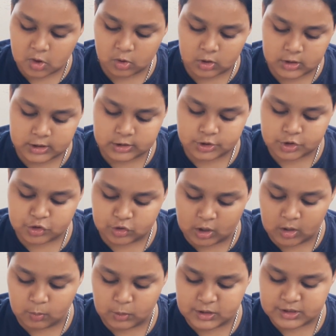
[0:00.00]
cold and
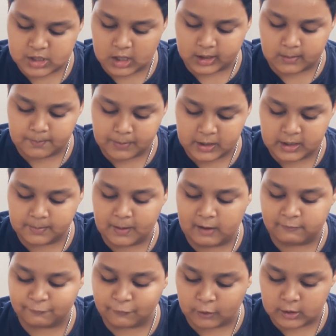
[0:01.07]
strong winds accompanied by
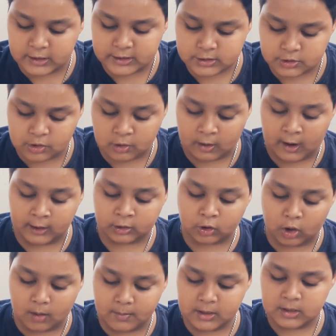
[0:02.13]
falling snow are
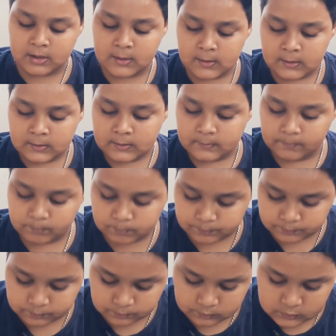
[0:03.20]
common.
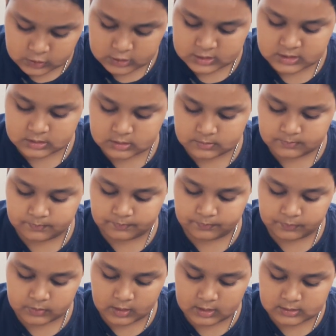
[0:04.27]
The
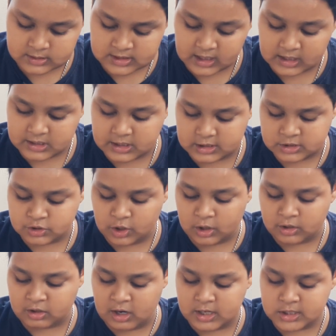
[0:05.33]
sun does
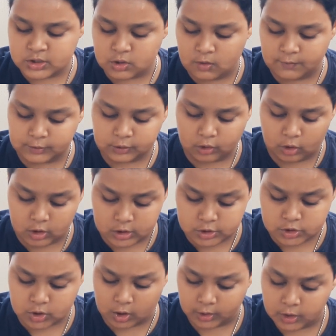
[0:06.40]
not rise over the
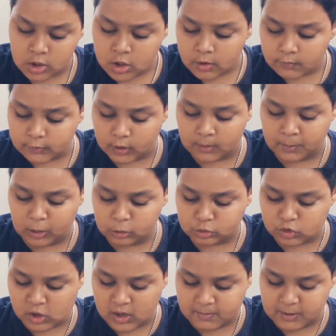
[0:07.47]
horizon for about
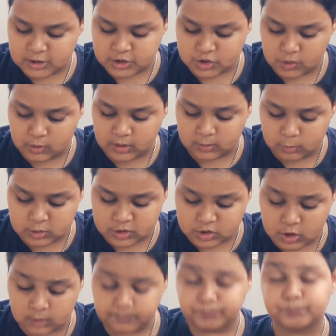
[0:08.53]
3 months, during which
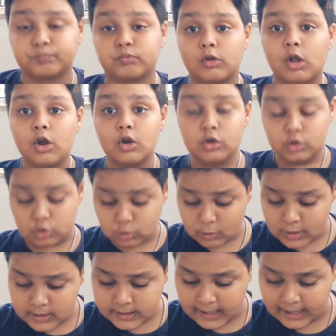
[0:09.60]
the
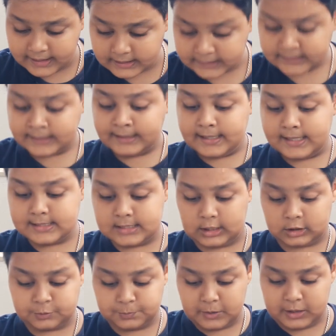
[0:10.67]
twilight is
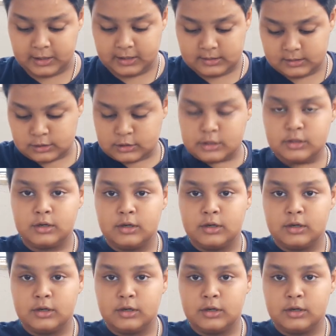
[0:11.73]
experienced.